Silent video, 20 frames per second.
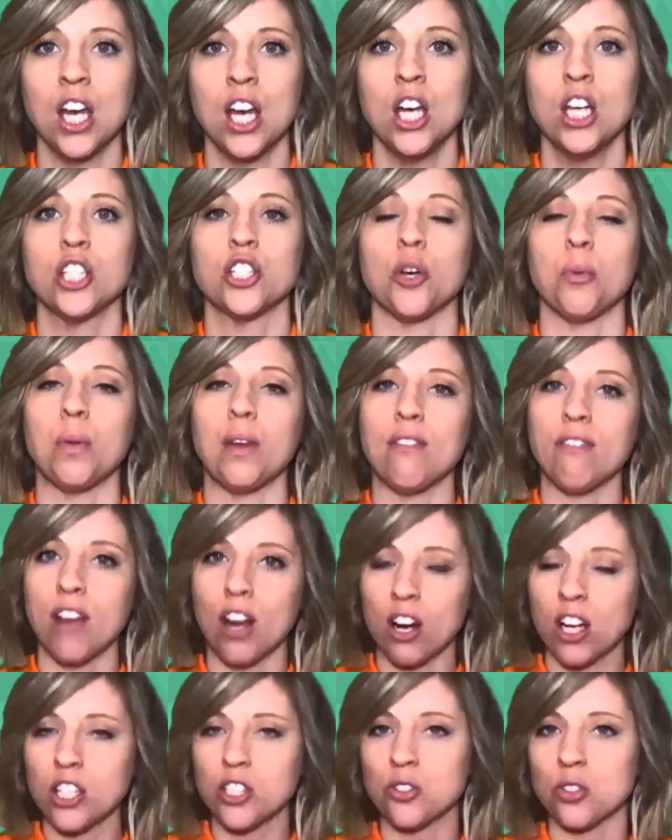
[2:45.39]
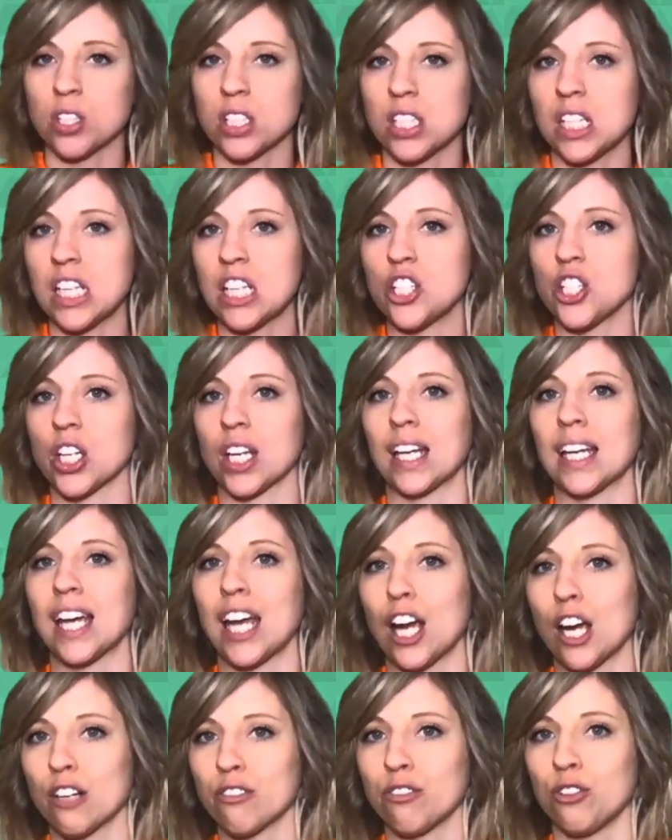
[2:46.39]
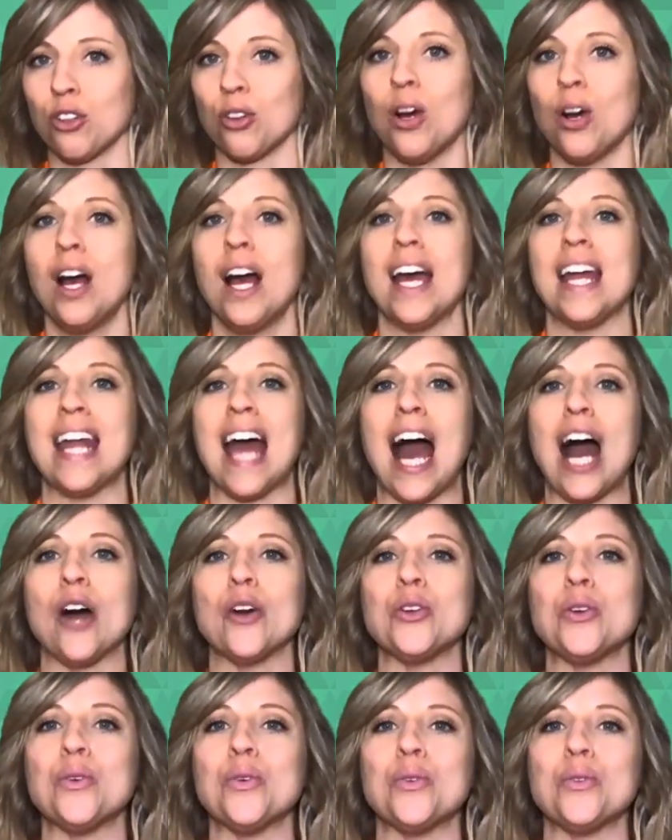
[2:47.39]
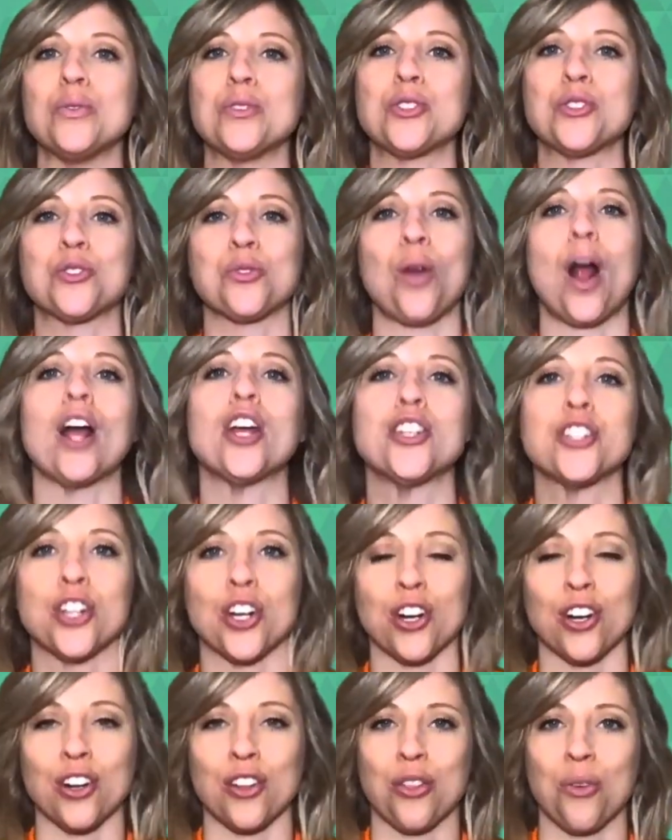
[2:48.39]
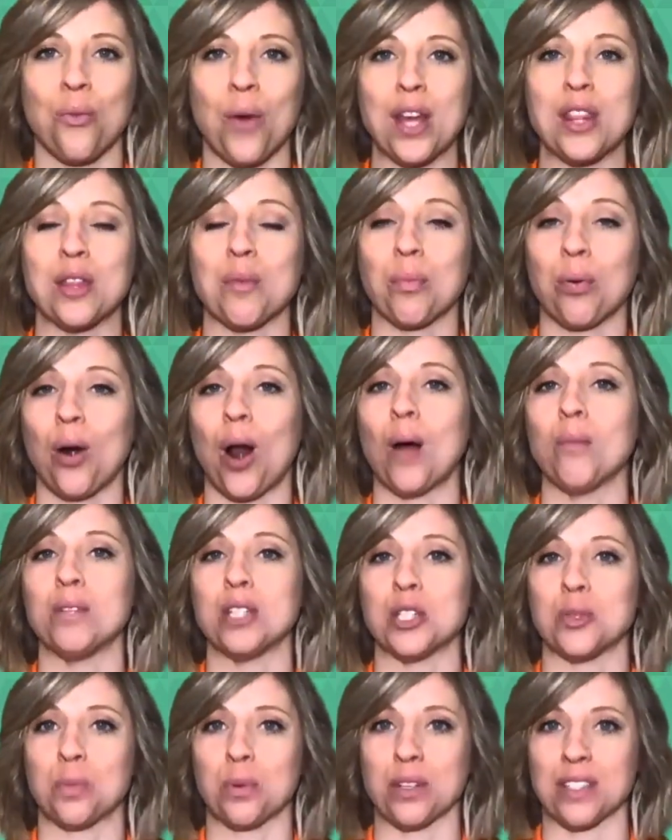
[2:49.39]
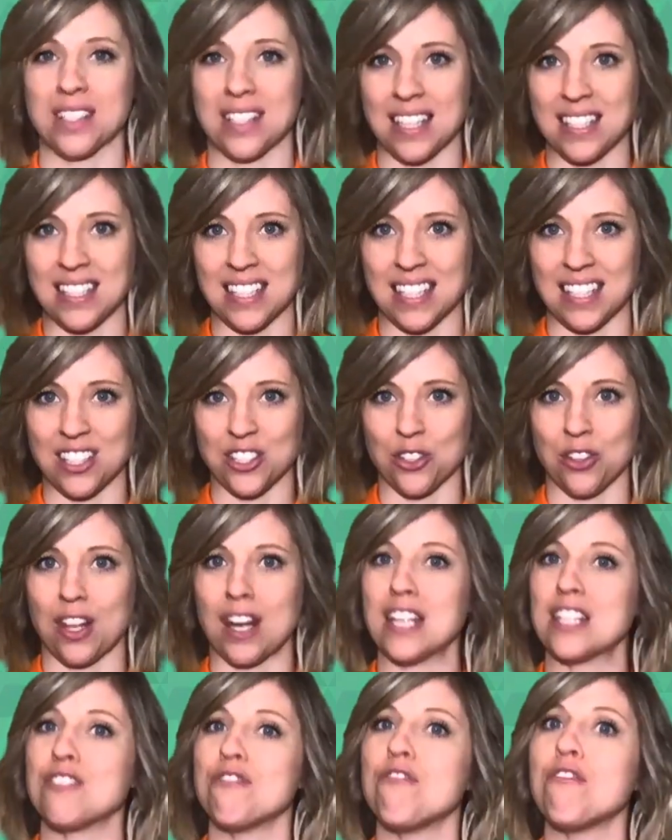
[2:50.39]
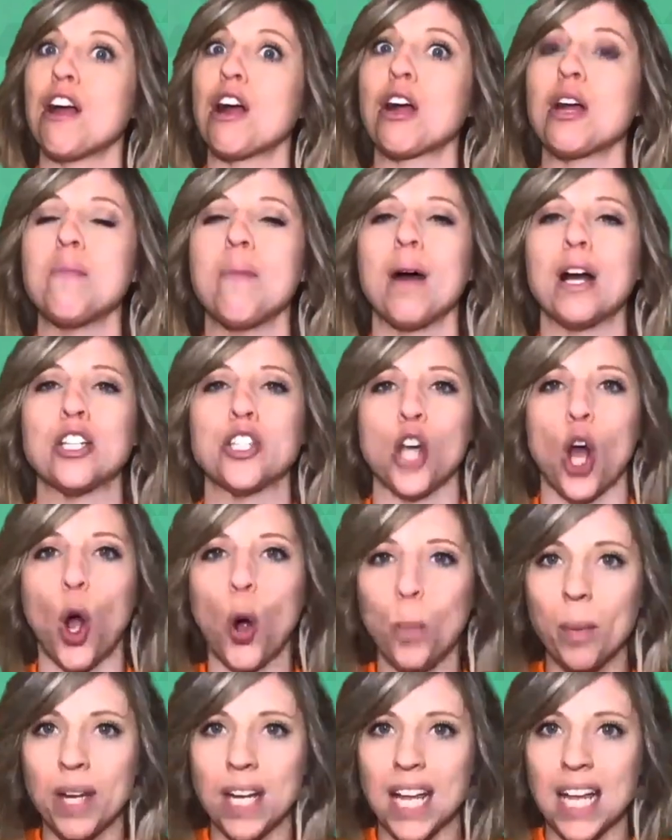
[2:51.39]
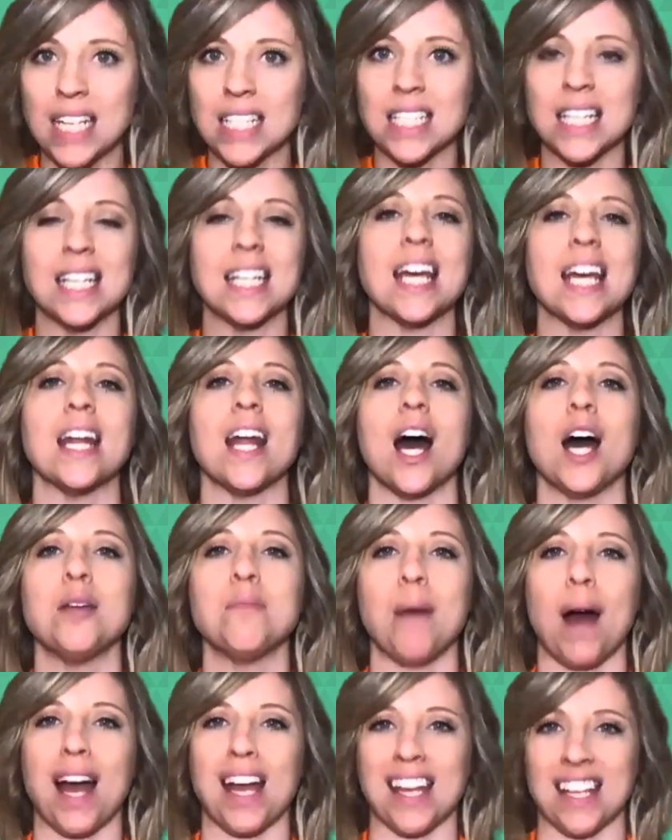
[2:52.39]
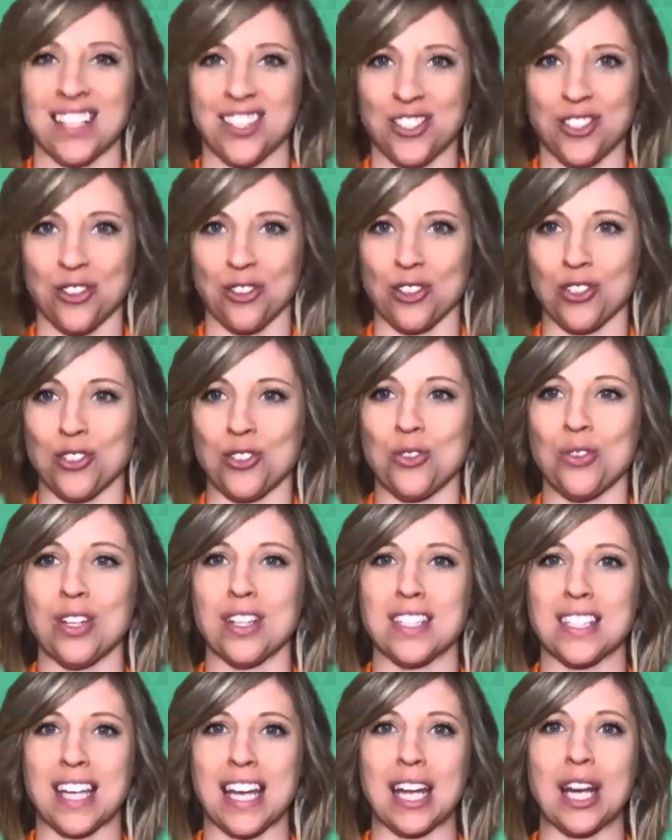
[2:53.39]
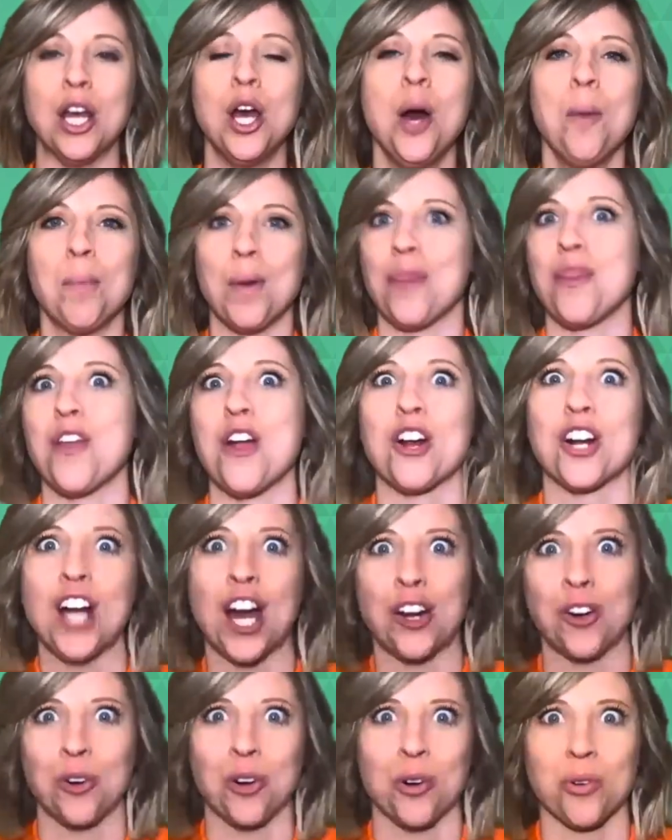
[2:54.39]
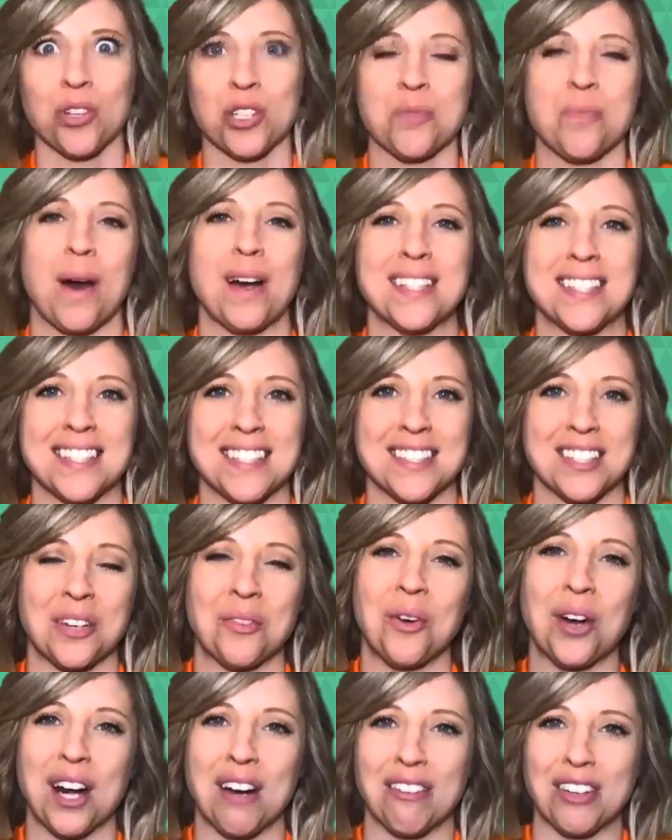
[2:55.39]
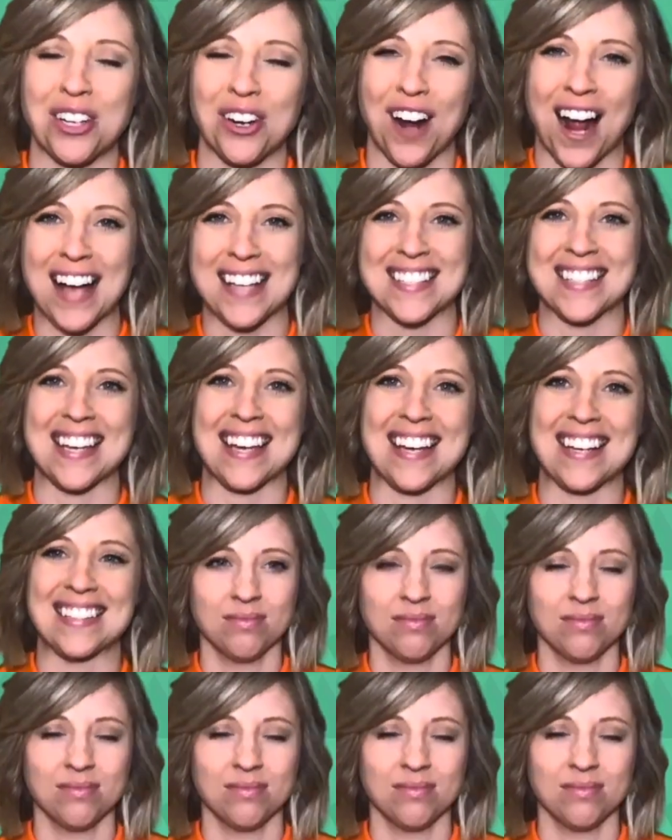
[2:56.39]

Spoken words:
So be very strategic and careful in how you structure the way the prompt is presented so that it's very much open-ended and unbiased so the students can put their guttural responses on whatever you're asking.